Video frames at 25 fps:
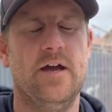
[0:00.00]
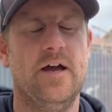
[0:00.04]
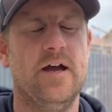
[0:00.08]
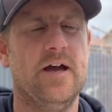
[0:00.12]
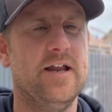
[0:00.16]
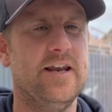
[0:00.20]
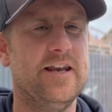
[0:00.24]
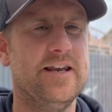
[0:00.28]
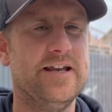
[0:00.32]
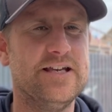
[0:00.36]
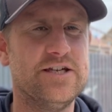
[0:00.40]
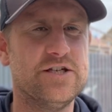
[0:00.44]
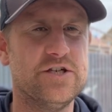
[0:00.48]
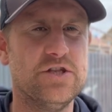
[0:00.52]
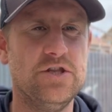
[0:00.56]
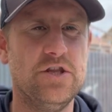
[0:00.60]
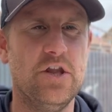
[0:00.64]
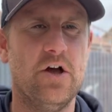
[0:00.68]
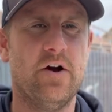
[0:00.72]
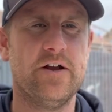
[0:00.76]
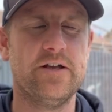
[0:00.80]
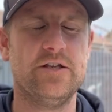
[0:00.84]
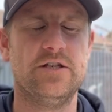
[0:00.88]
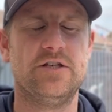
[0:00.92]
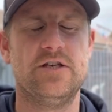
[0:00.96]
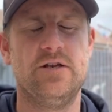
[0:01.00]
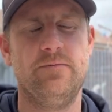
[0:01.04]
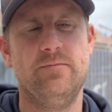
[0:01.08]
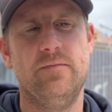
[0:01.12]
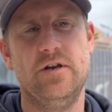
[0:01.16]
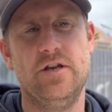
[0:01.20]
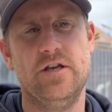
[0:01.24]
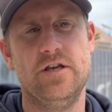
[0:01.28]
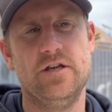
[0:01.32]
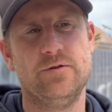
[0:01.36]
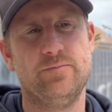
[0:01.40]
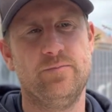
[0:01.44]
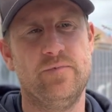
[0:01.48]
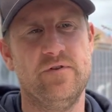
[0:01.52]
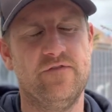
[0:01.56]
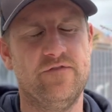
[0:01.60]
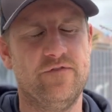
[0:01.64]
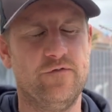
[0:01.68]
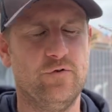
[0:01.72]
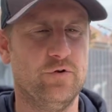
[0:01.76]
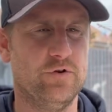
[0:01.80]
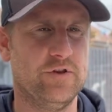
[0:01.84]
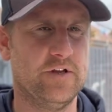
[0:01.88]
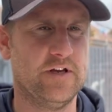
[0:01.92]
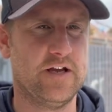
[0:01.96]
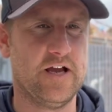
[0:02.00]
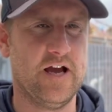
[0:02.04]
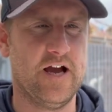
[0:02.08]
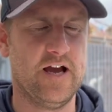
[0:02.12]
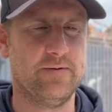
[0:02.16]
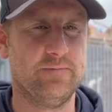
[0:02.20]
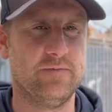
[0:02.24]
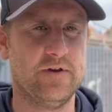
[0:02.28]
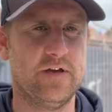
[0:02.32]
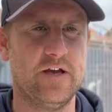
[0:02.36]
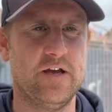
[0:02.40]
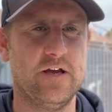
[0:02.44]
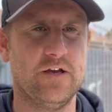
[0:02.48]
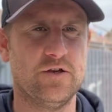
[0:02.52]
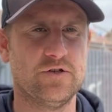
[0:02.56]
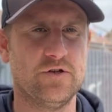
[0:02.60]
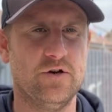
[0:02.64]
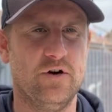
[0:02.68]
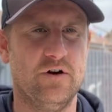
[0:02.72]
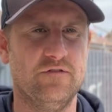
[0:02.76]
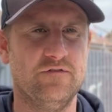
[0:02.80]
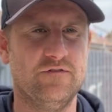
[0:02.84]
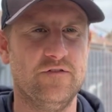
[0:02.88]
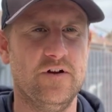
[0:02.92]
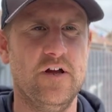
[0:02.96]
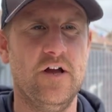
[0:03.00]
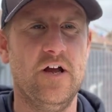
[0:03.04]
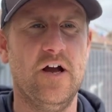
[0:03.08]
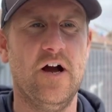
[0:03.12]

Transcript: at least 90 minutes before the game kicks off.